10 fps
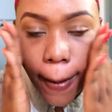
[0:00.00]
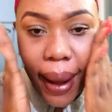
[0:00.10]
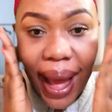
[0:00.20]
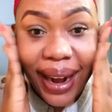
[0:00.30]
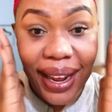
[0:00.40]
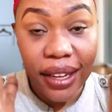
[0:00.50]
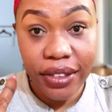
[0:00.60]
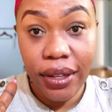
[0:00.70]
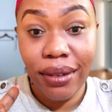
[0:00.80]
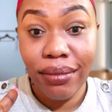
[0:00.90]
And guys,
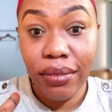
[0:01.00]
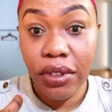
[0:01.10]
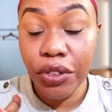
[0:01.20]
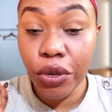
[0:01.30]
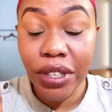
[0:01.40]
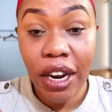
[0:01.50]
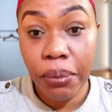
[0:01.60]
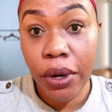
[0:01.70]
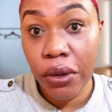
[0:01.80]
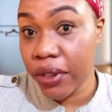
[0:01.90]
this routine I've
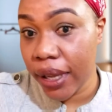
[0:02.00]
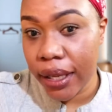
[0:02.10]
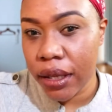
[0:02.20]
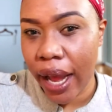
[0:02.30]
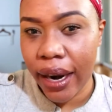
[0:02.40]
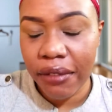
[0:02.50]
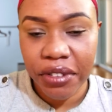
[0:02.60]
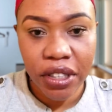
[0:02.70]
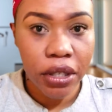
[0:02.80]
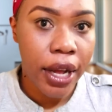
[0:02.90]
been using it and I've
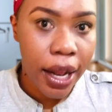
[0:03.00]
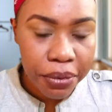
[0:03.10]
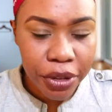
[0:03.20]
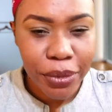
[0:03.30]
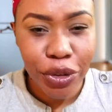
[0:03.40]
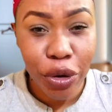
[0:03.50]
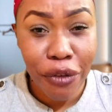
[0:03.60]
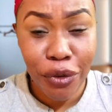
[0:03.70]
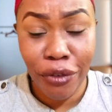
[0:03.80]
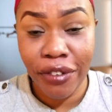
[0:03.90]
seen it helps me. So
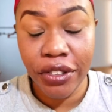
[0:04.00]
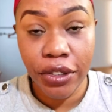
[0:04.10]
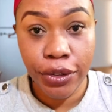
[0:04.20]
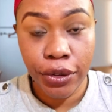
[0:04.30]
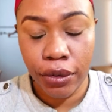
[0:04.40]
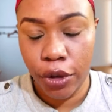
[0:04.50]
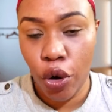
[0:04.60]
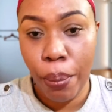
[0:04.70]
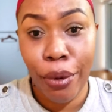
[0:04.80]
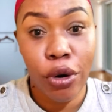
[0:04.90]
if your face is
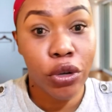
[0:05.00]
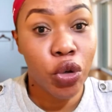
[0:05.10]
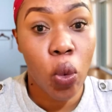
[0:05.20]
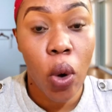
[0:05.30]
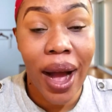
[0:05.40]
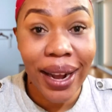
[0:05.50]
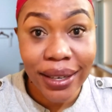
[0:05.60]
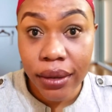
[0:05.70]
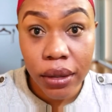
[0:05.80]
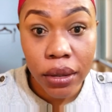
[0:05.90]
prone to
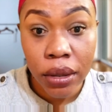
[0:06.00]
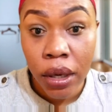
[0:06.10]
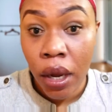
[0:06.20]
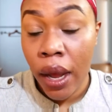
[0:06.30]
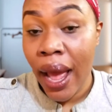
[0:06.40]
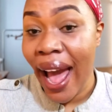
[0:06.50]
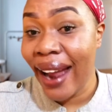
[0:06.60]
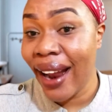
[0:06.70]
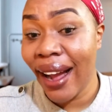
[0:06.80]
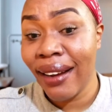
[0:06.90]
acne, and
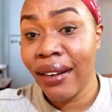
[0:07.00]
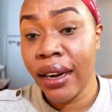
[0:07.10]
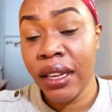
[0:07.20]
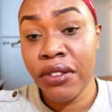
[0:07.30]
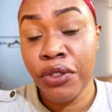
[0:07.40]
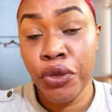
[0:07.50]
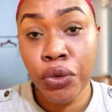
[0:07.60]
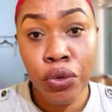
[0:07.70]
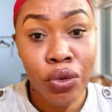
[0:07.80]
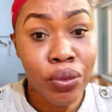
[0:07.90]
acne leads
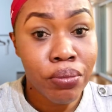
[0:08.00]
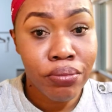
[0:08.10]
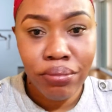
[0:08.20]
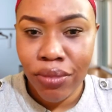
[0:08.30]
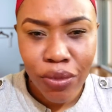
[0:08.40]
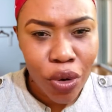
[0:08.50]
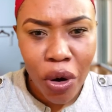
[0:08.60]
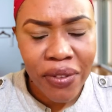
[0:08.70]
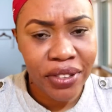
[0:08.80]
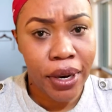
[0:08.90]
to
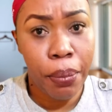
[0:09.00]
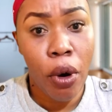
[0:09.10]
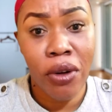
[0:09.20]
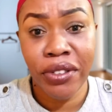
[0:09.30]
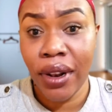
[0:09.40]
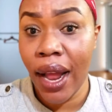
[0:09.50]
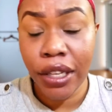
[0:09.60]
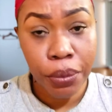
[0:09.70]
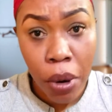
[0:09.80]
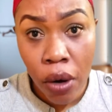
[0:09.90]
obviously pores,
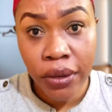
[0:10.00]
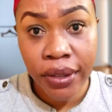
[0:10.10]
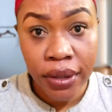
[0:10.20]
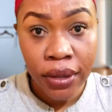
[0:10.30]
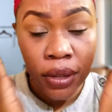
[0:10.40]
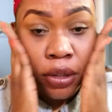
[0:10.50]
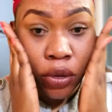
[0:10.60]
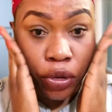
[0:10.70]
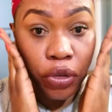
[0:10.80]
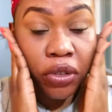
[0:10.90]
large pores,
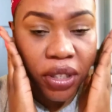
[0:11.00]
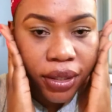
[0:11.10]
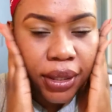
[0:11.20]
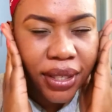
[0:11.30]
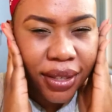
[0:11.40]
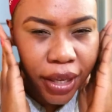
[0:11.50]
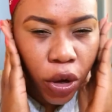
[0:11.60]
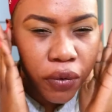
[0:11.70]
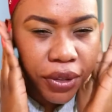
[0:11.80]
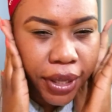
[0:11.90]
so treat it, take care
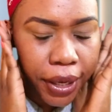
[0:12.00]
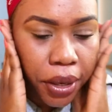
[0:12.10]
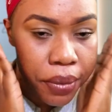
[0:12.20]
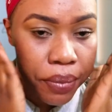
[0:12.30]
of your skin.